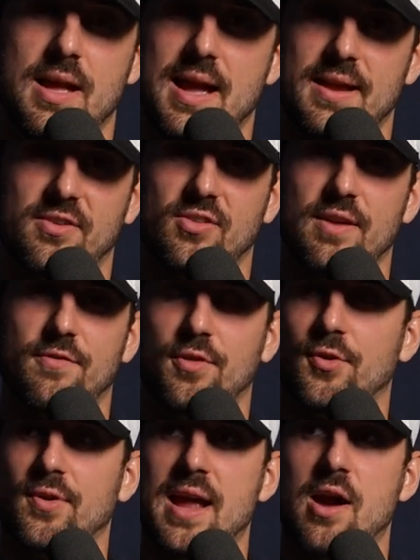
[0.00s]
I sleep
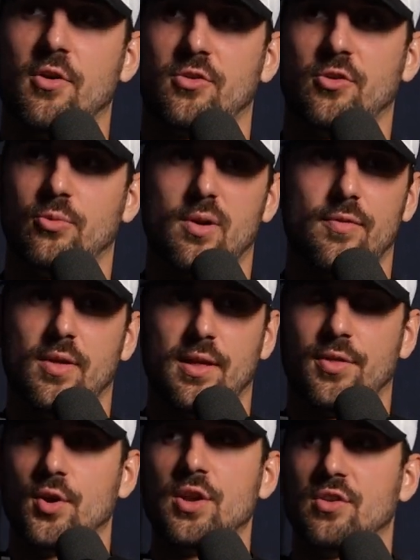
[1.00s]
for 3 hours because we're up for
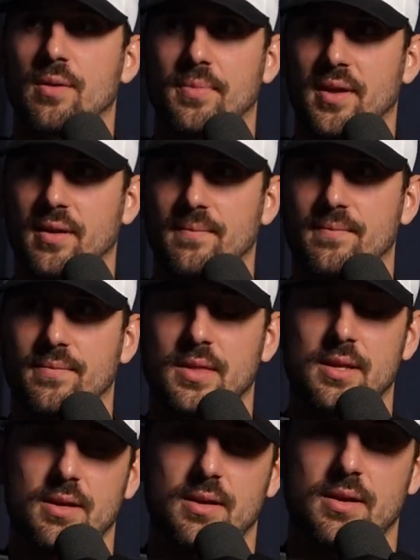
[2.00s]
like 30 something.
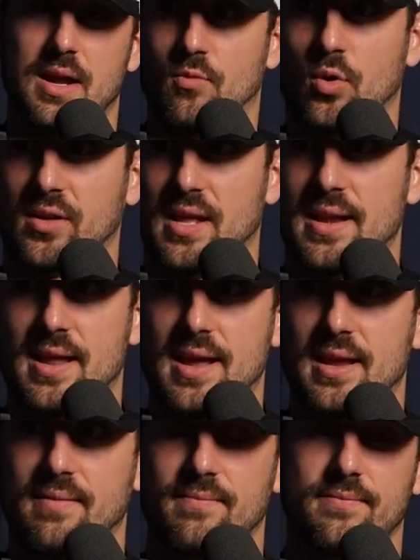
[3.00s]
I've worked that
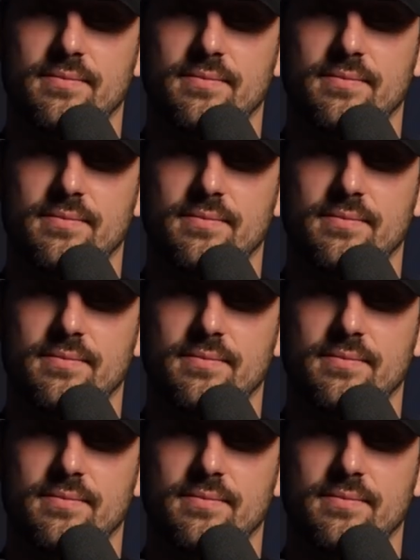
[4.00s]
night.